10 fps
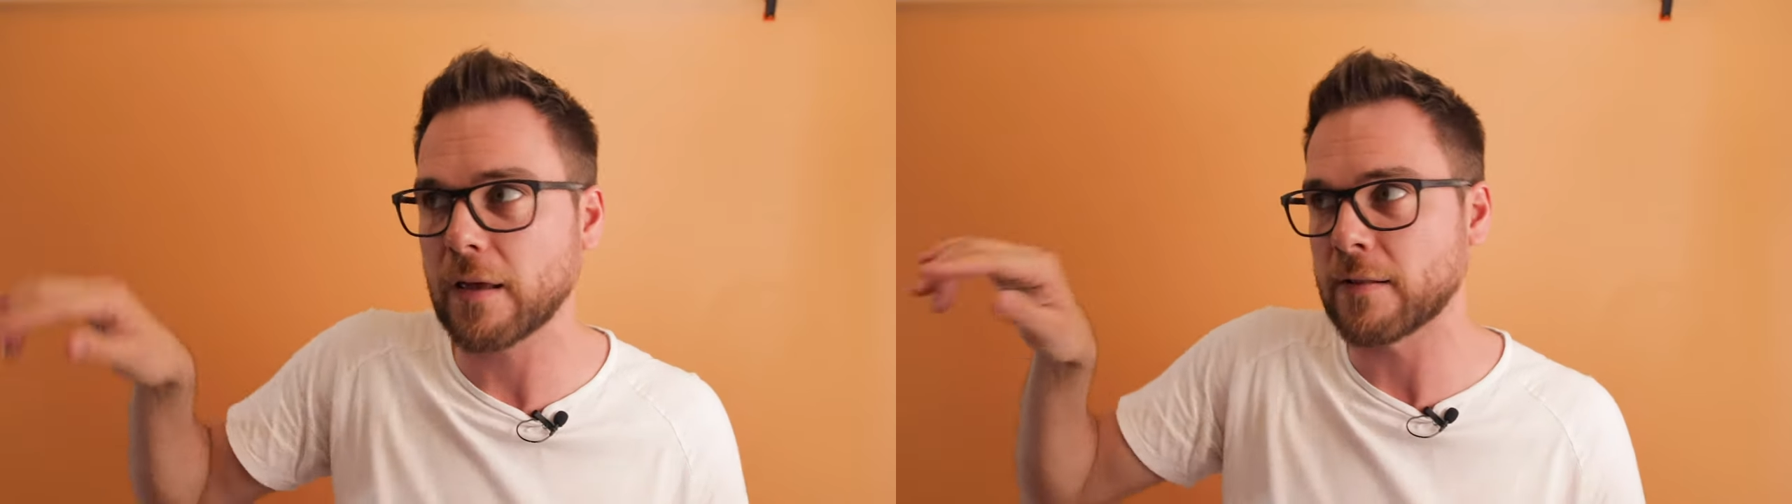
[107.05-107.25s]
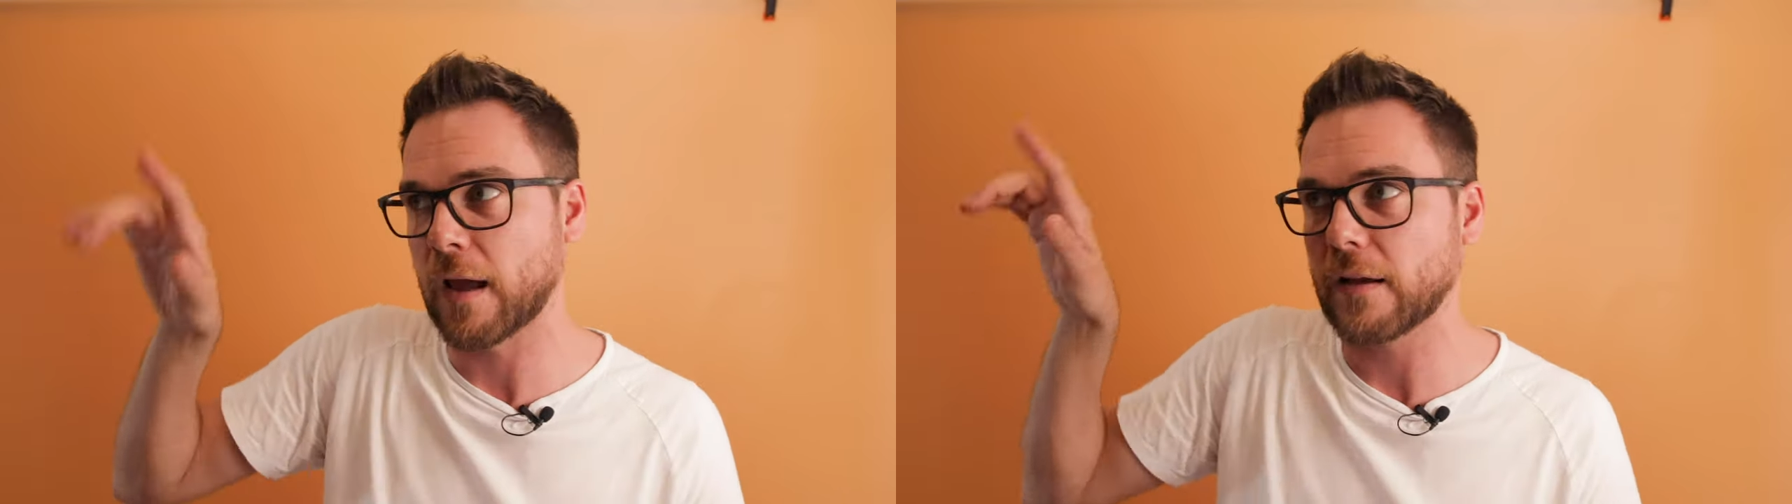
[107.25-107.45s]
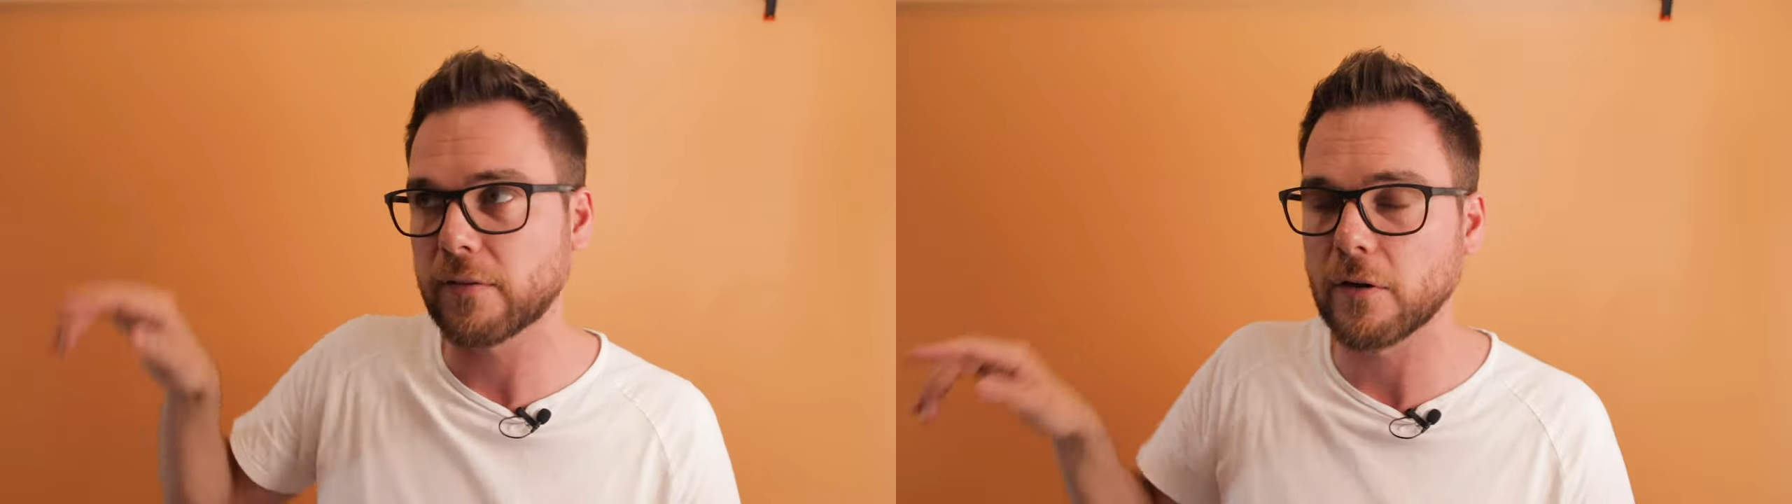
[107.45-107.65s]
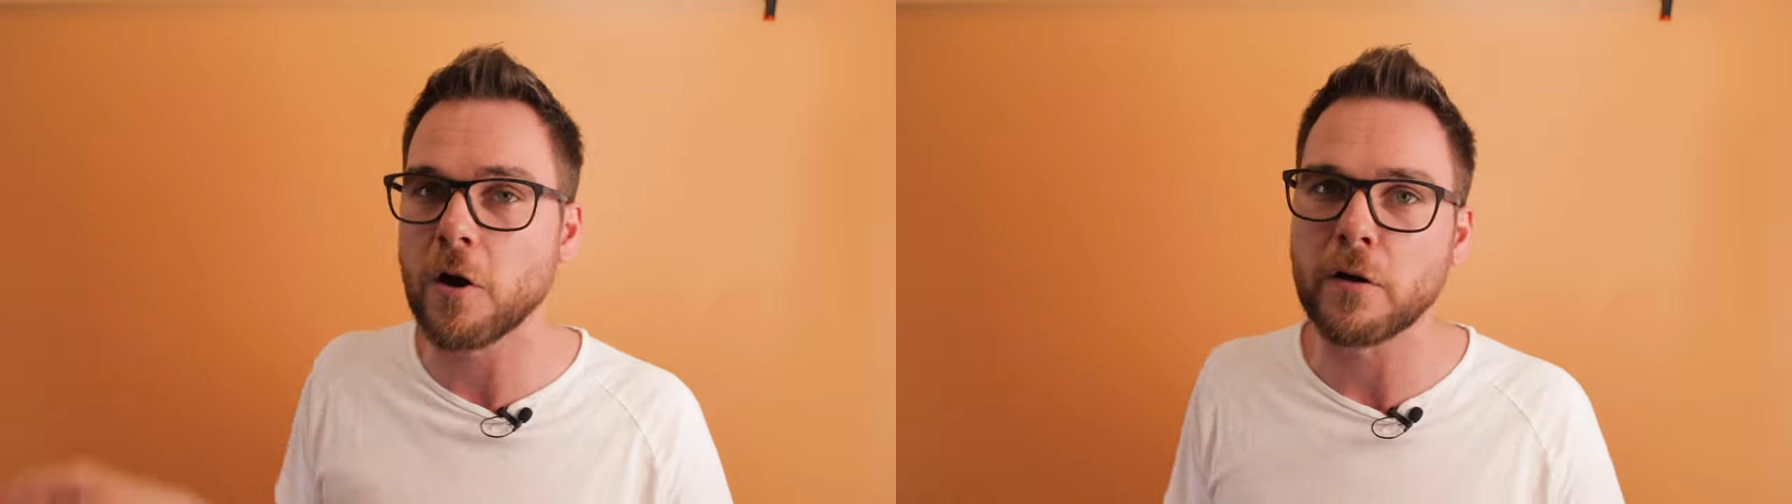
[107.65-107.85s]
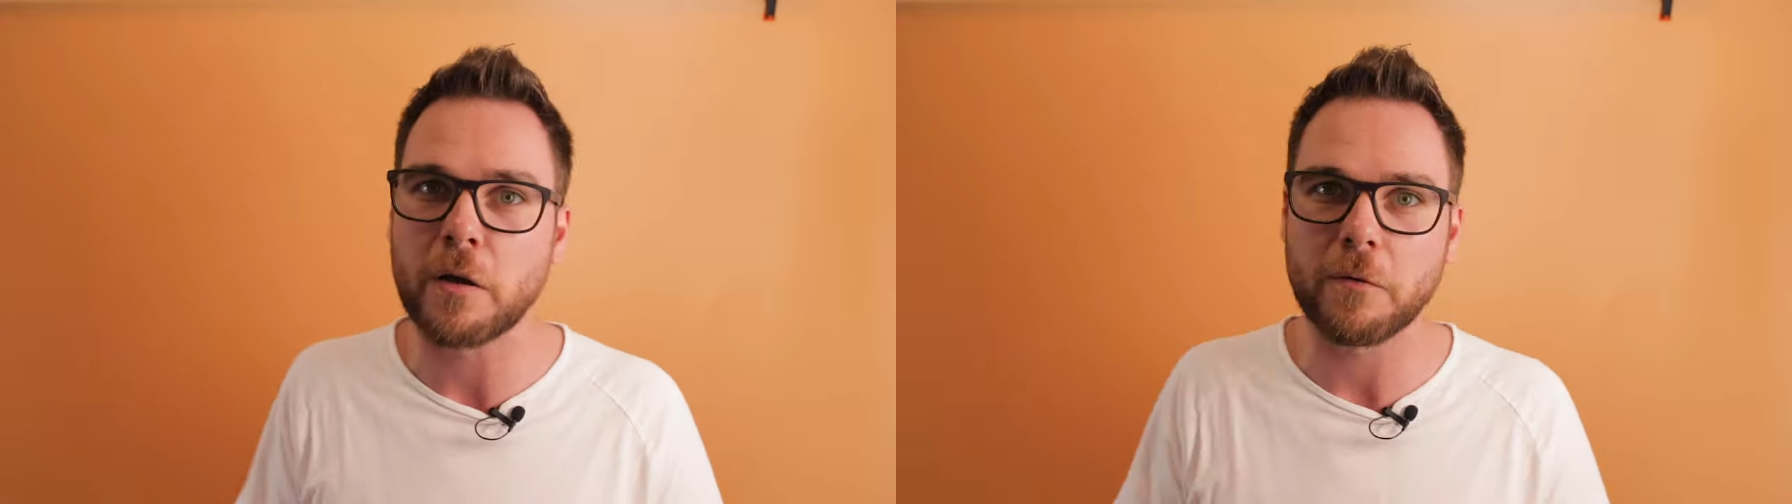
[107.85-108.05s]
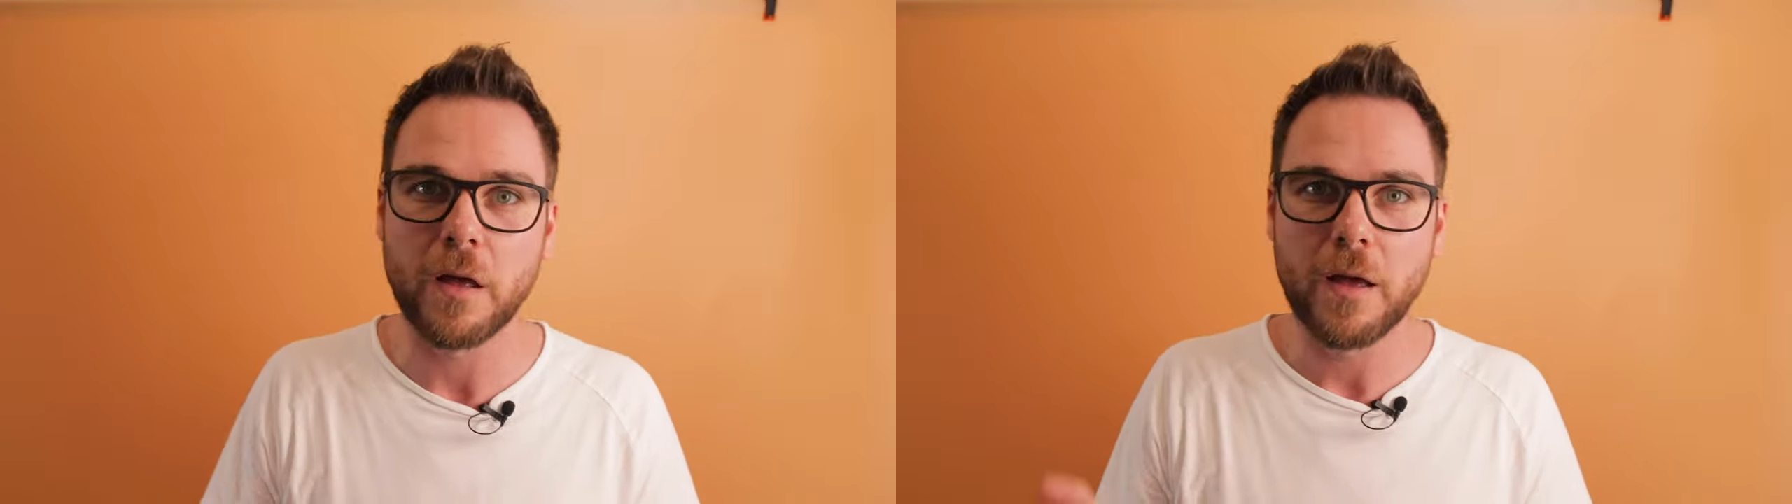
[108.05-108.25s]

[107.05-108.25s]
and hexagonal.